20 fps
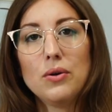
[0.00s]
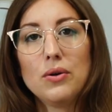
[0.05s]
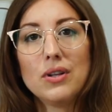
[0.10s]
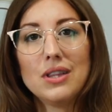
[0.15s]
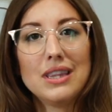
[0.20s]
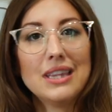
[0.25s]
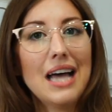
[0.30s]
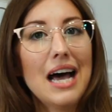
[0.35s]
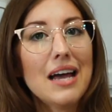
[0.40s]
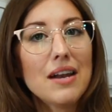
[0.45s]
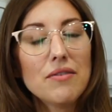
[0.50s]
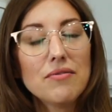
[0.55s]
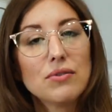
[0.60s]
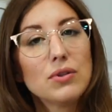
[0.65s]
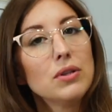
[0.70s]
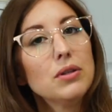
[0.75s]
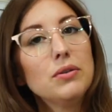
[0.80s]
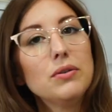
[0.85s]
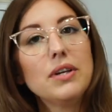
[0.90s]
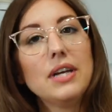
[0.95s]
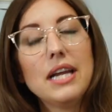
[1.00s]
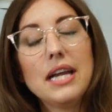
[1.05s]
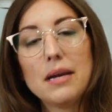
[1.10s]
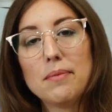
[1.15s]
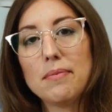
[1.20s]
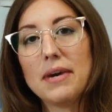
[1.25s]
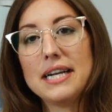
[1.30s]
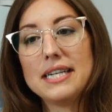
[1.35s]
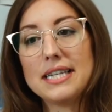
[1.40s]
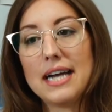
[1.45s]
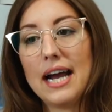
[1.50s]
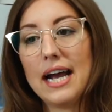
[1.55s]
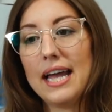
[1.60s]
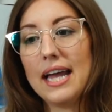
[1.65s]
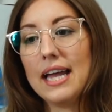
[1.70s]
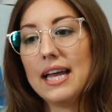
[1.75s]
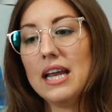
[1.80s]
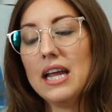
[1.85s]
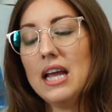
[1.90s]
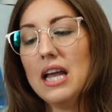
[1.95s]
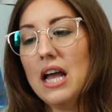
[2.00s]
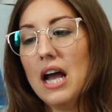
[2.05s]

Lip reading: a lot of gluten in my diet.